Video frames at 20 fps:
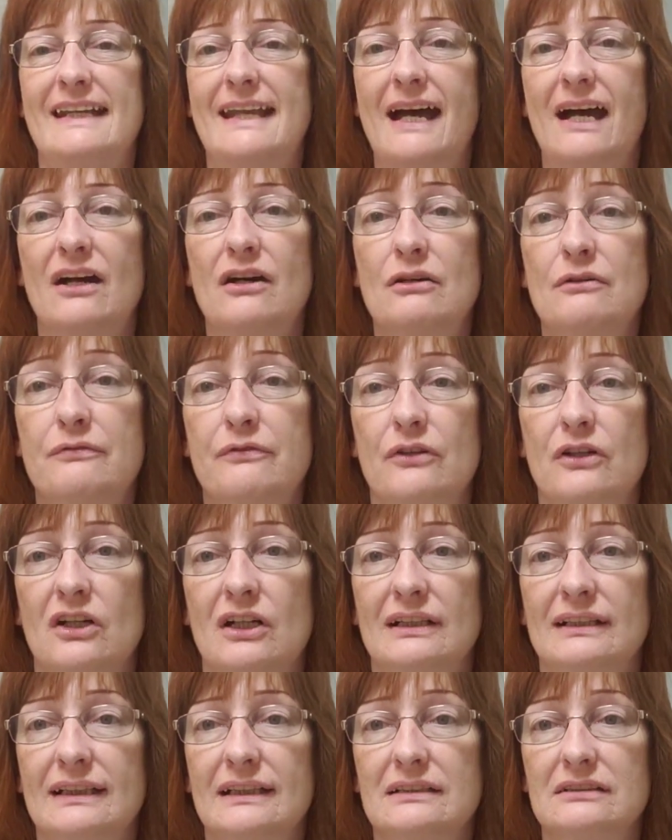now for
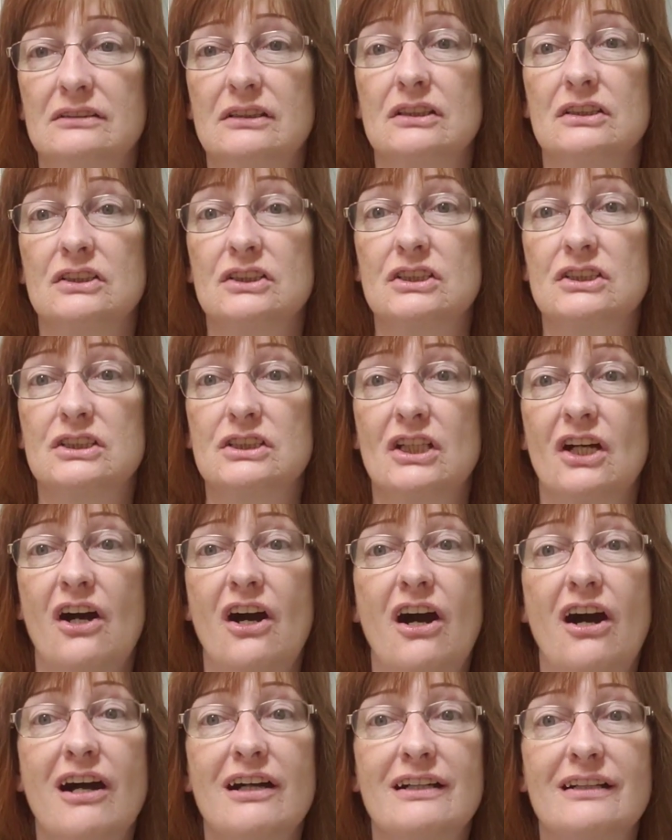a little
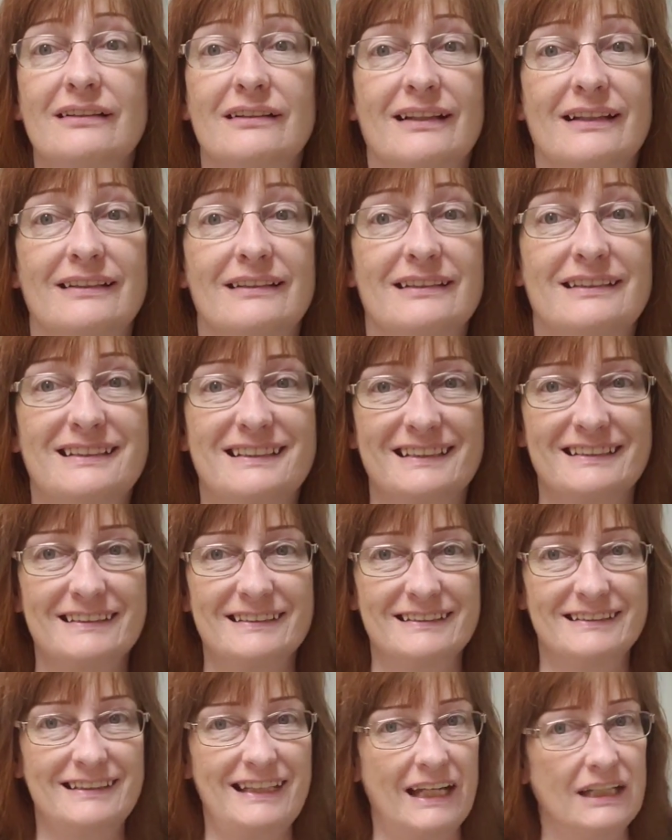chocolate.
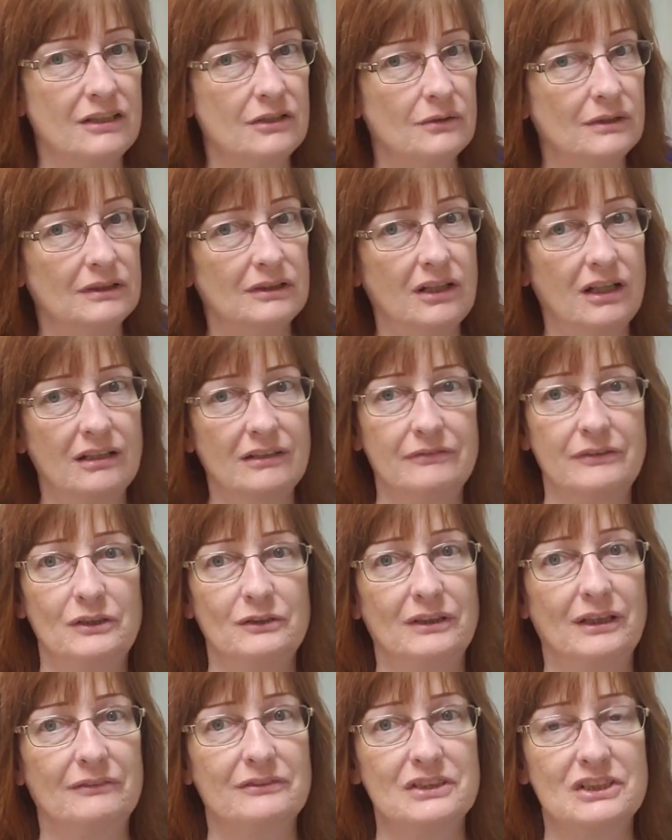I know a lot of
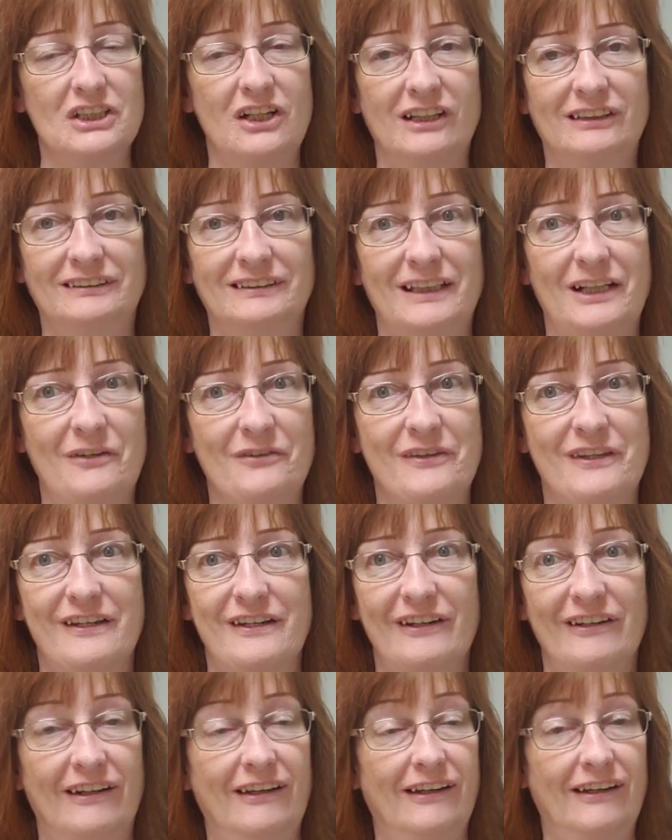you love chocolate out
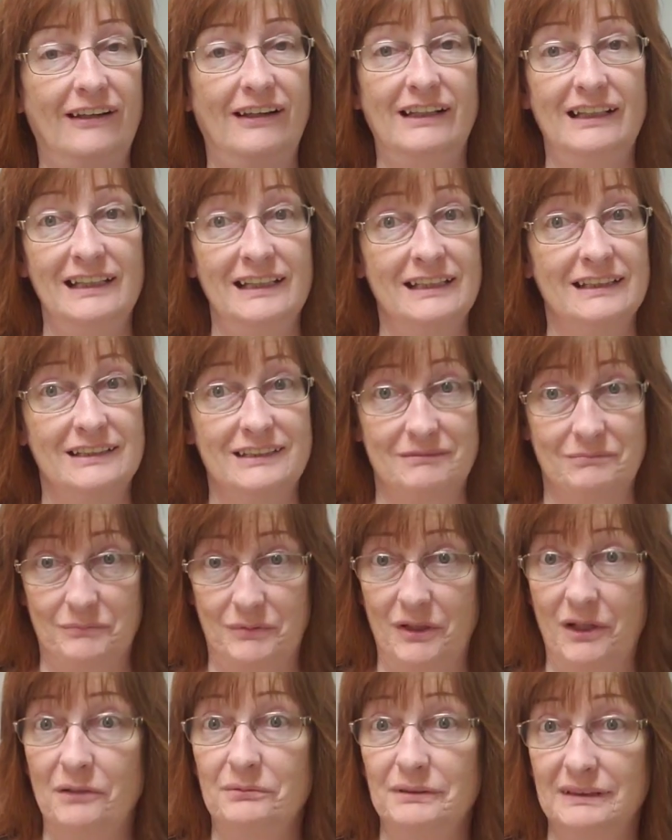there,
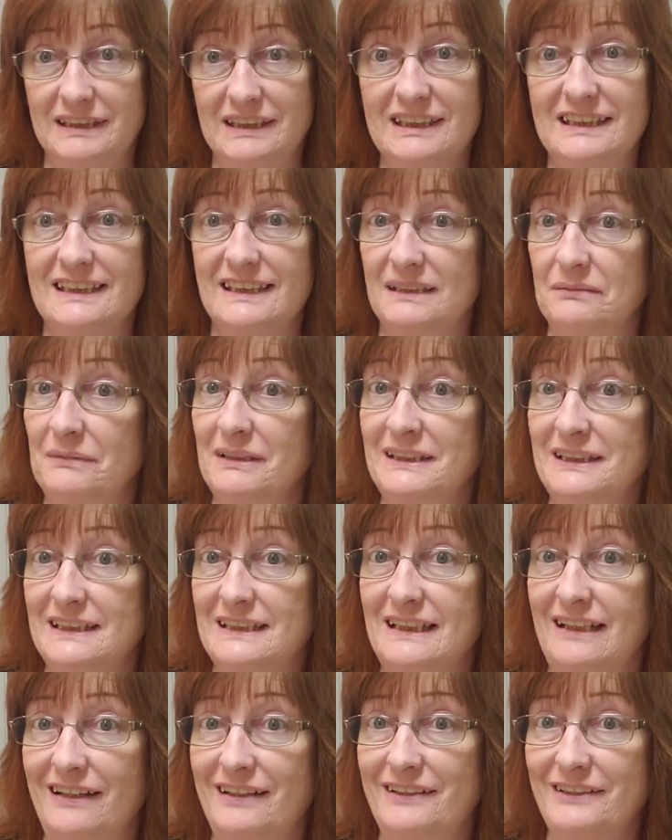probably just as much
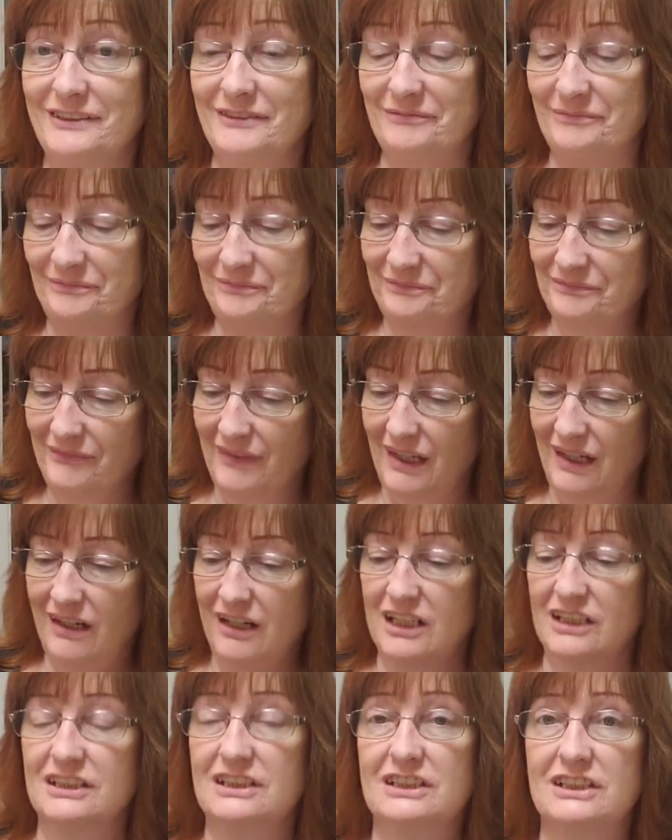as I do.
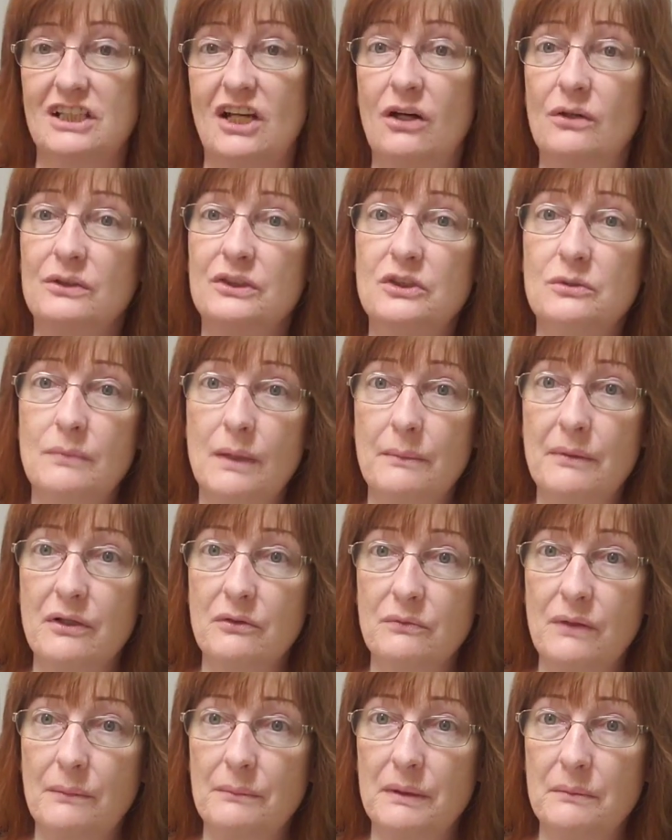So, do you remember
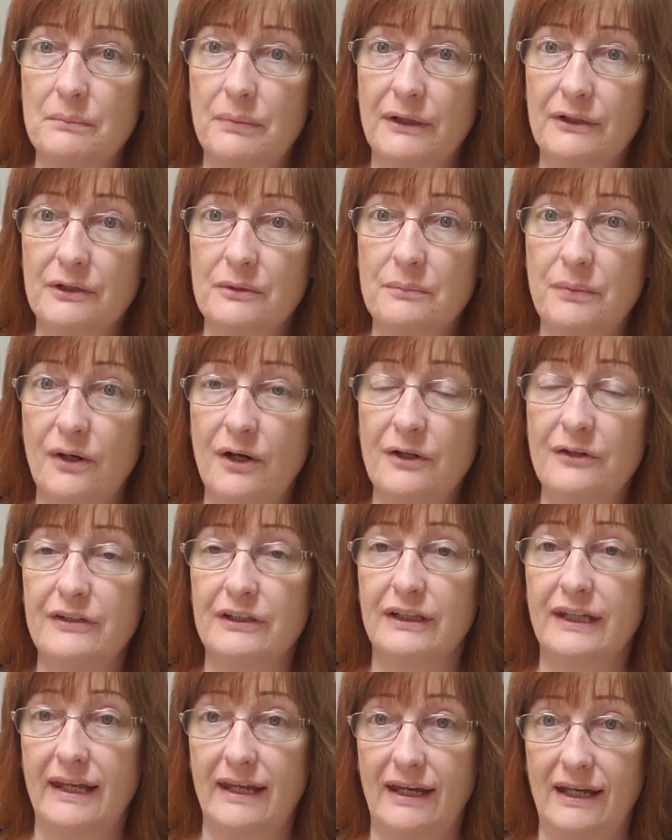the rum and butter bar
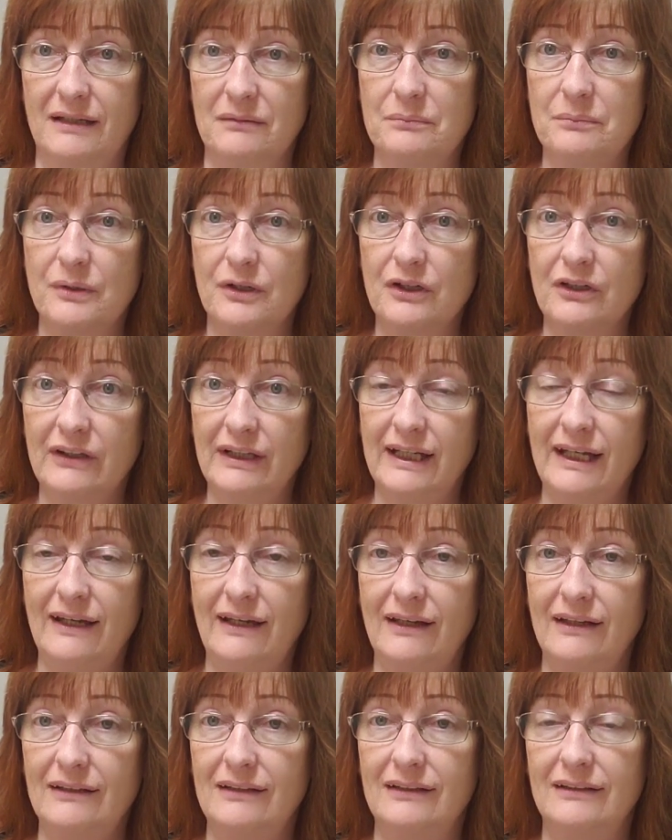that Cadbury
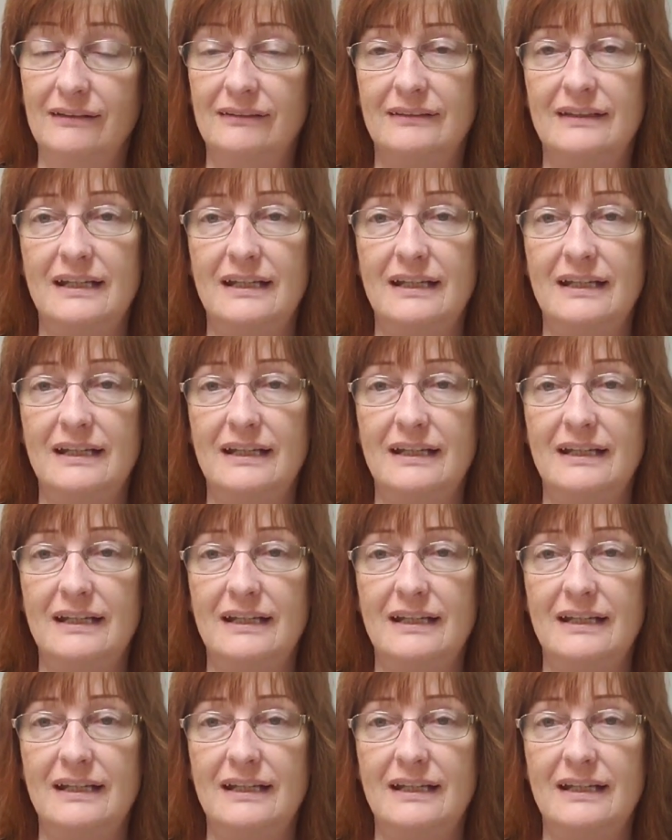had?